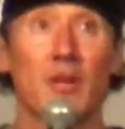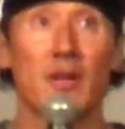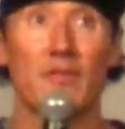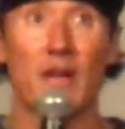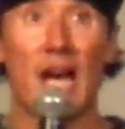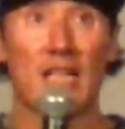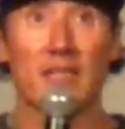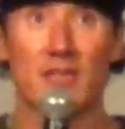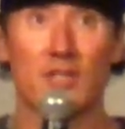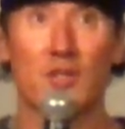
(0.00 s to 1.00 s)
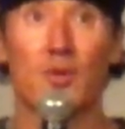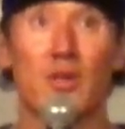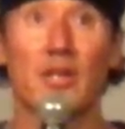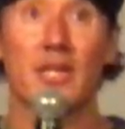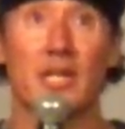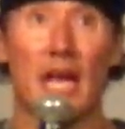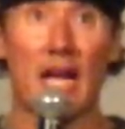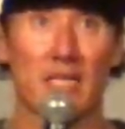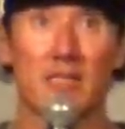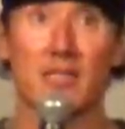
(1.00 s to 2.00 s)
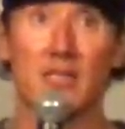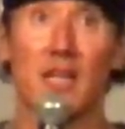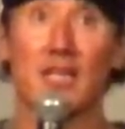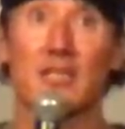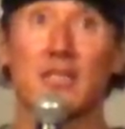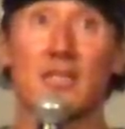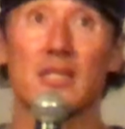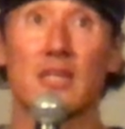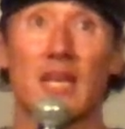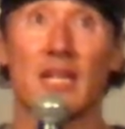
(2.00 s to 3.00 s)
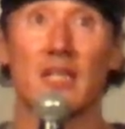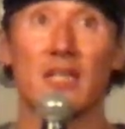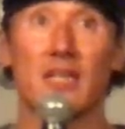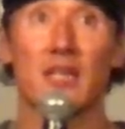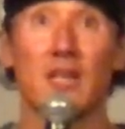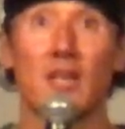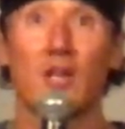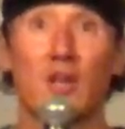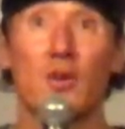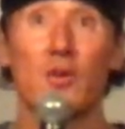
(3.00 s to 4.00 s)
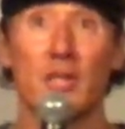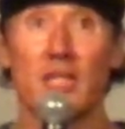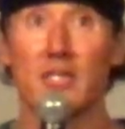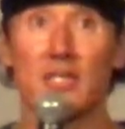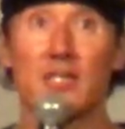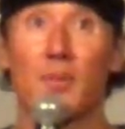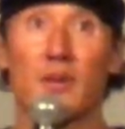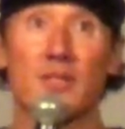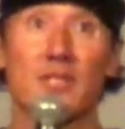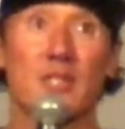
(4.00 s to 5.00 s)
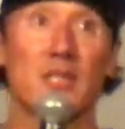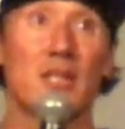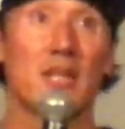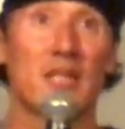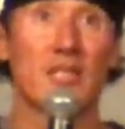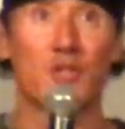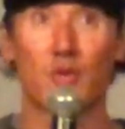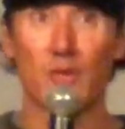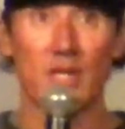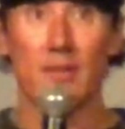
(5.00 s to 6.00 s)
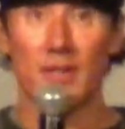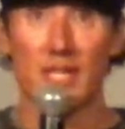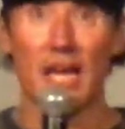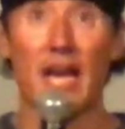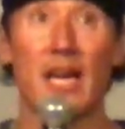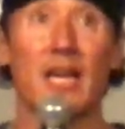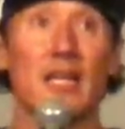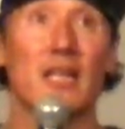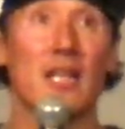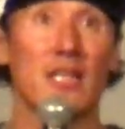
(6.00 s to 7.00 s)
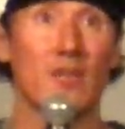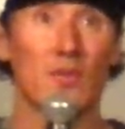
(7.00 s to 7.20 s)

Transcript: of Alex's story and Alex's legacy and who he is as a person and this dream he had and he